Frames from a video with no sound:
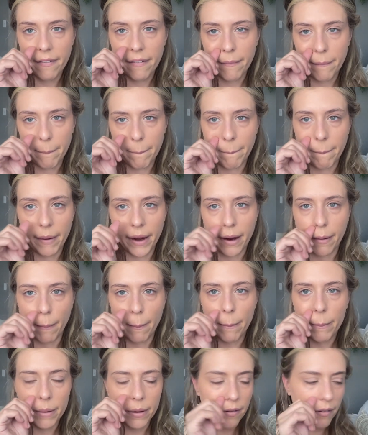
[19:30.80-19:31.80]
Makeup.
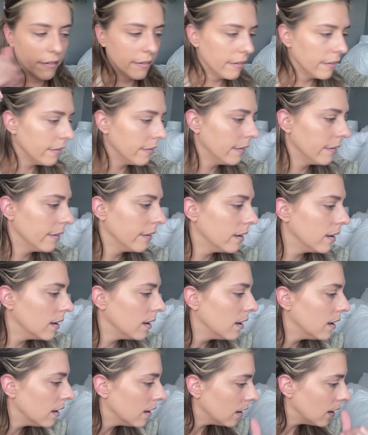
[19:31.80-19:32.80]

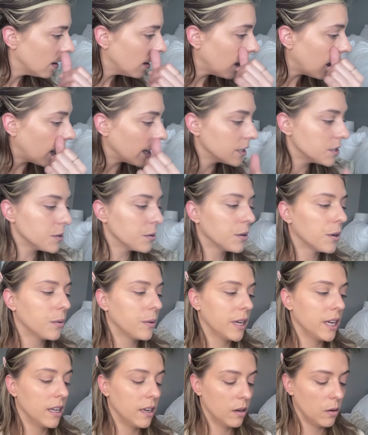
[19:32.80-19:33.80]
I do go
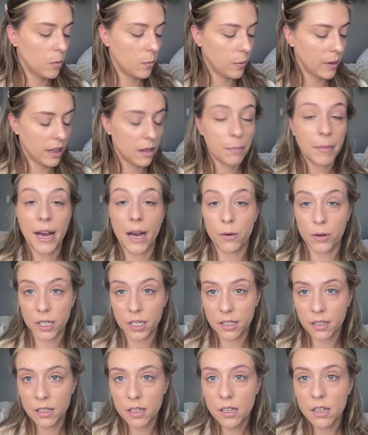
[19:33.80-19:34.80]
in with
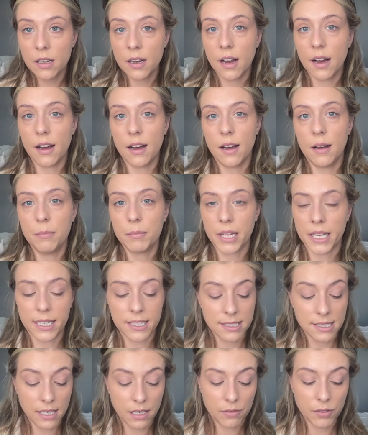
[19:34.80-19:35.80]
powder. Like I
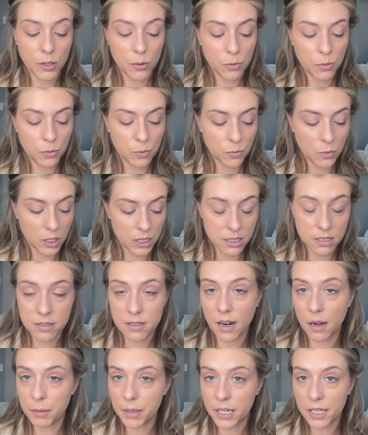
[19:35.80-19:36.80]
said, if you want to
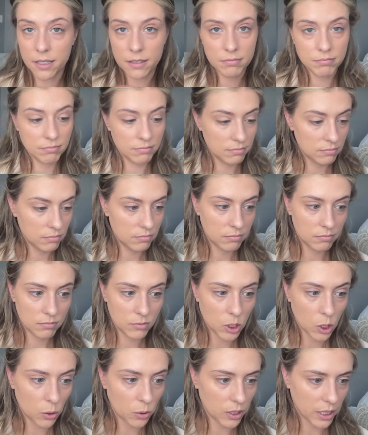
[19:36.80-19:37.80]
stop here,
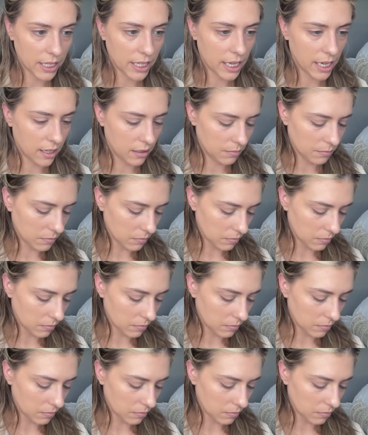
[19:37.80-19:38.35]
totally can.